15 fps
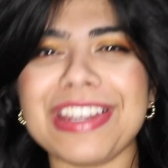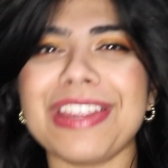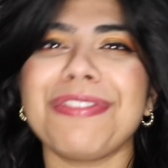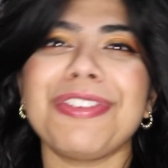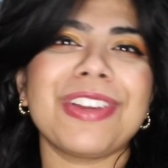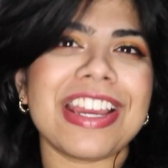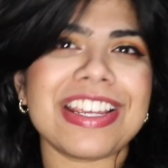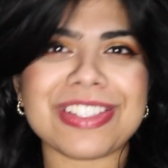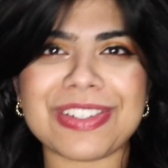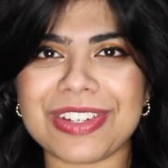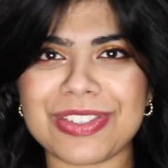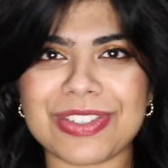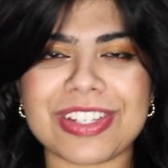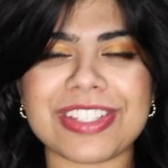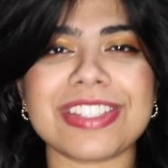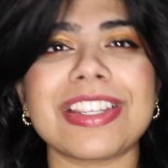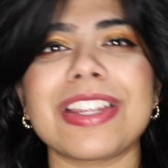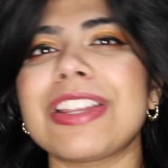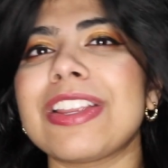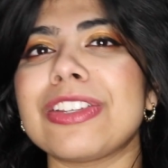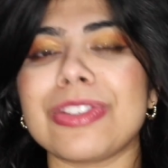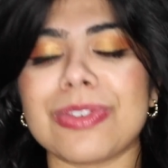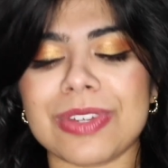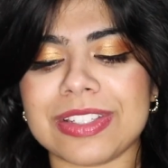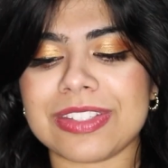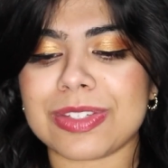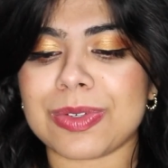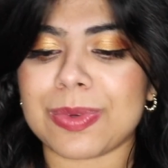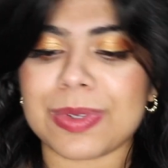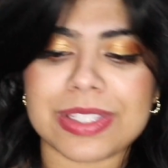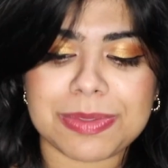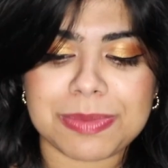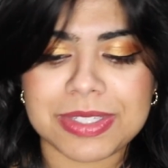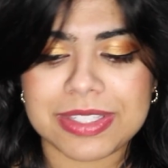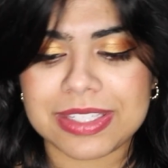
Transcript: If you guys are interested during this Christmas